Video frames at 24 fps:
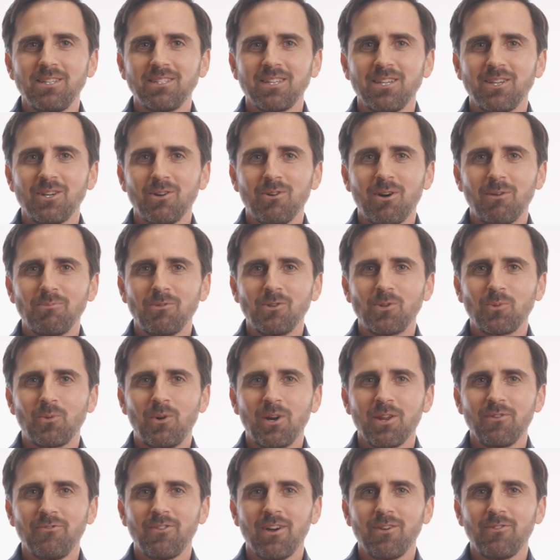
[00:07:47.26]
can go up to
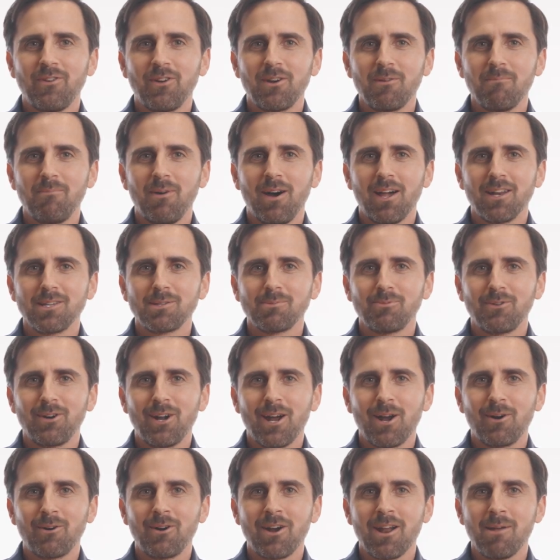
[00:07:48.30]
2,500 bottles per
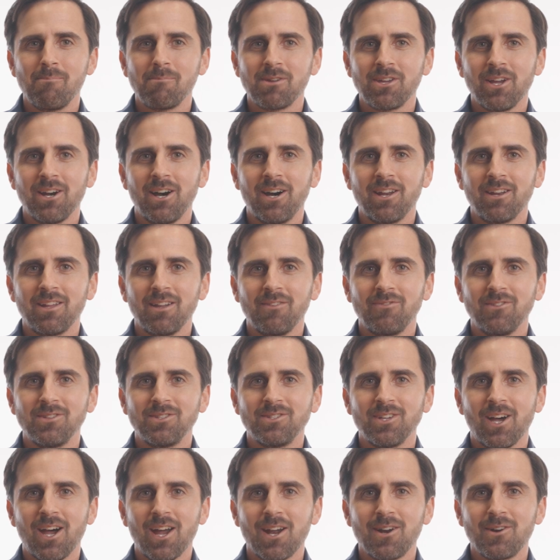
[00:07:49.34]
hour and beyond if
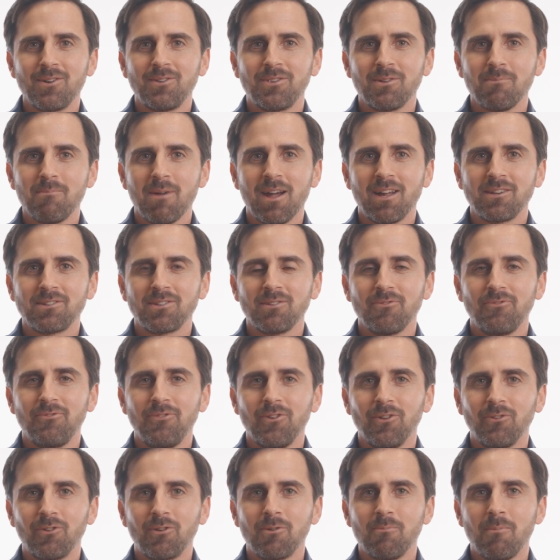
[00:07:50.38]
desired to match the
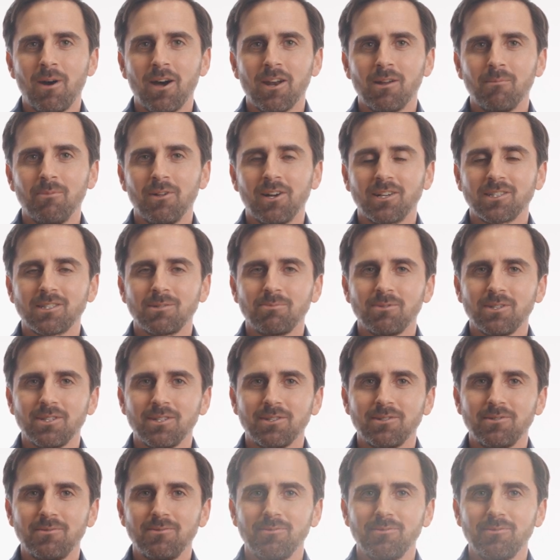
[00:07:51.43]
filler monoblock speed.